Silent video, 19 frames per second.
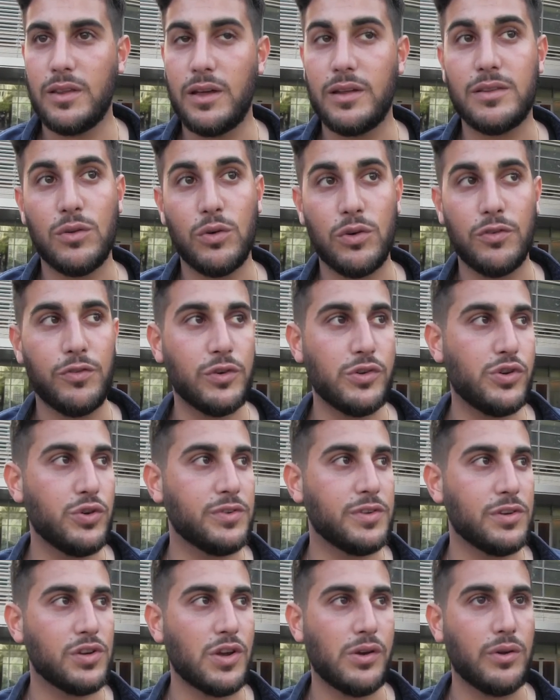That, or for
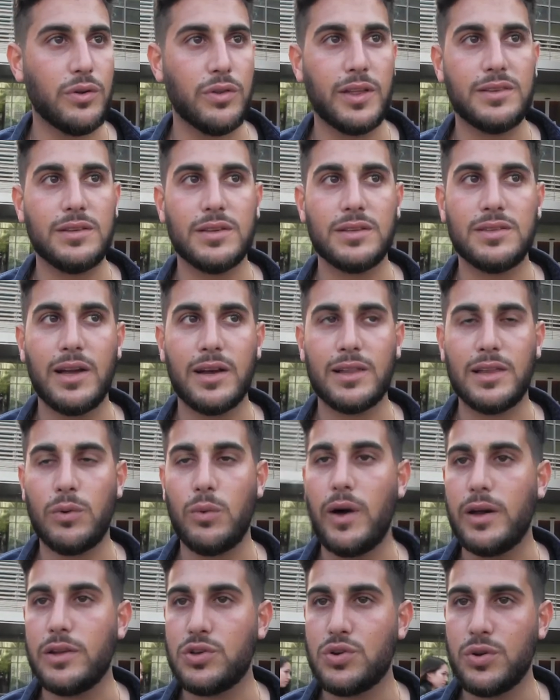Jews in general, that's exactly
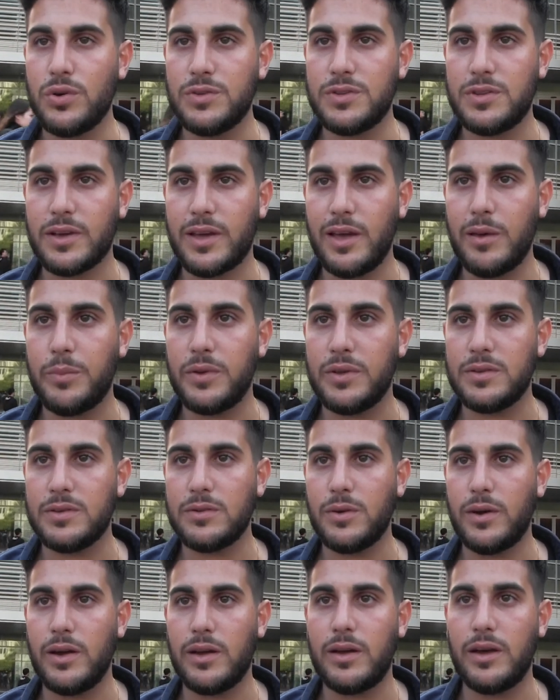why I chose the campus,
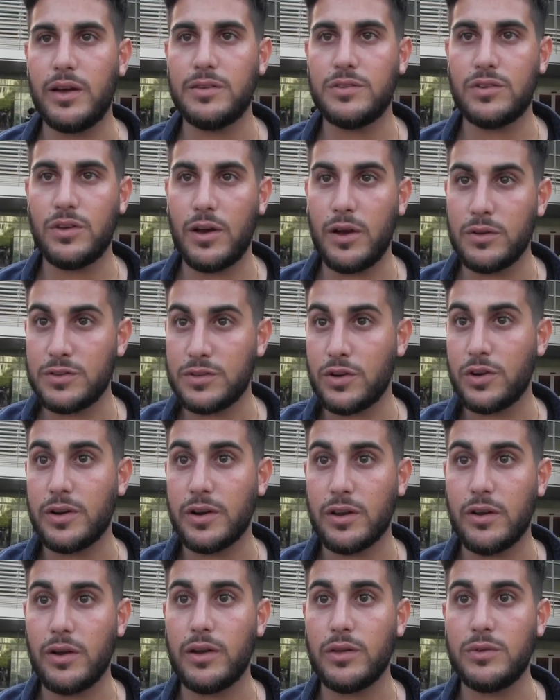right? I
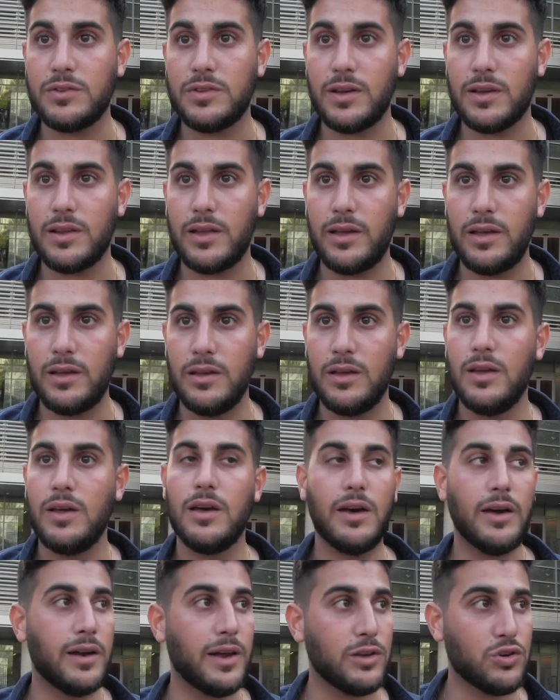started here at UCLA,
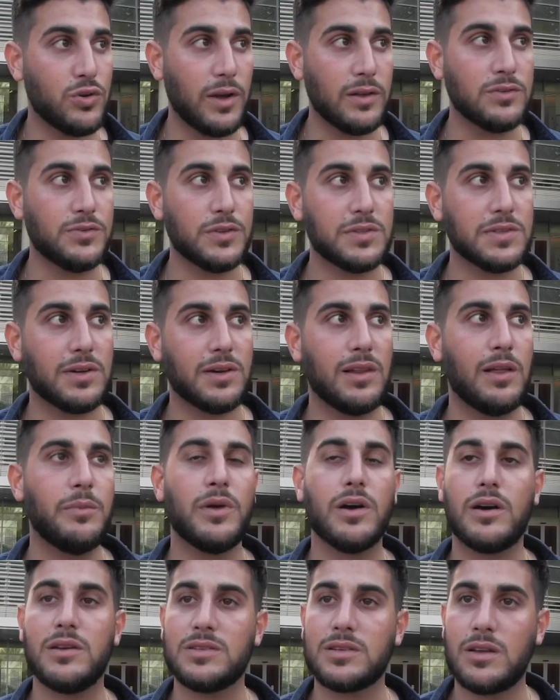and I transferred to
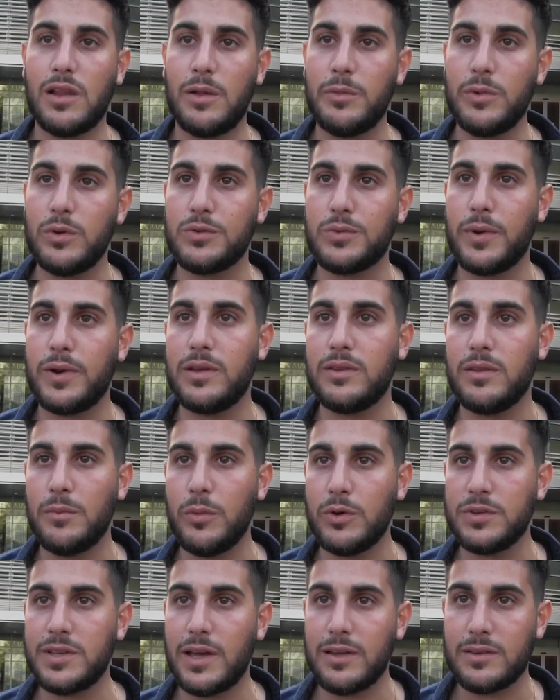Columbia because Columbia was rated the
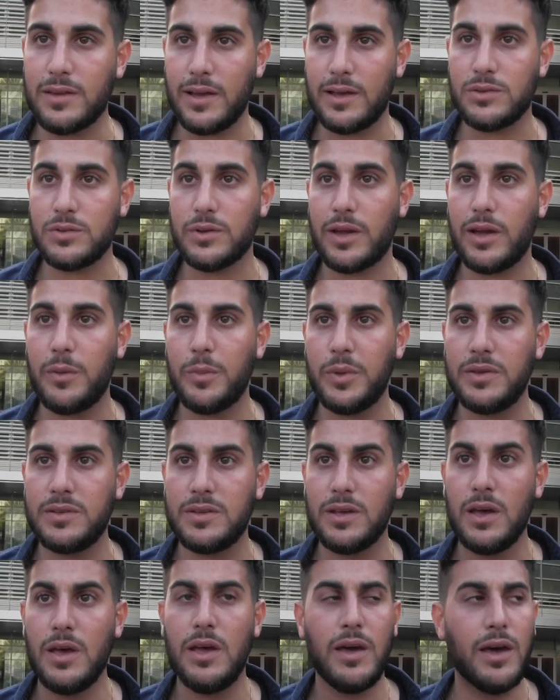most anti-Israel campus.